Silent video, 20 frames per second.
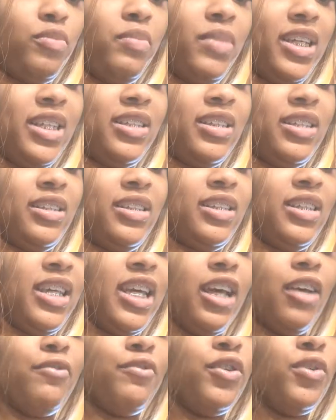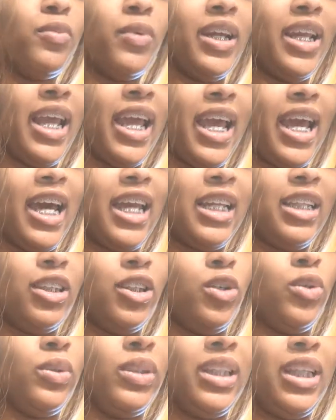mix it together, if you want to add a
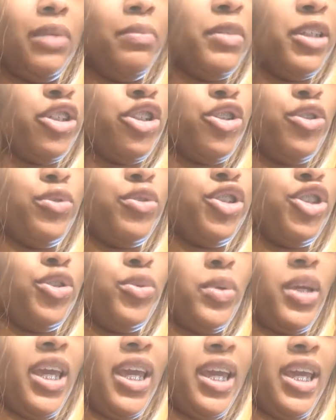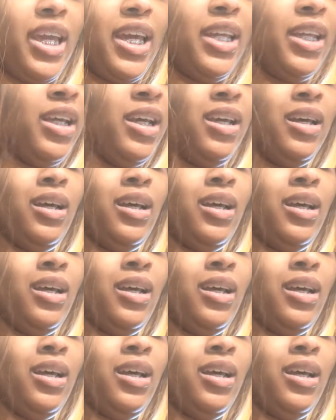little lemon juice, you can,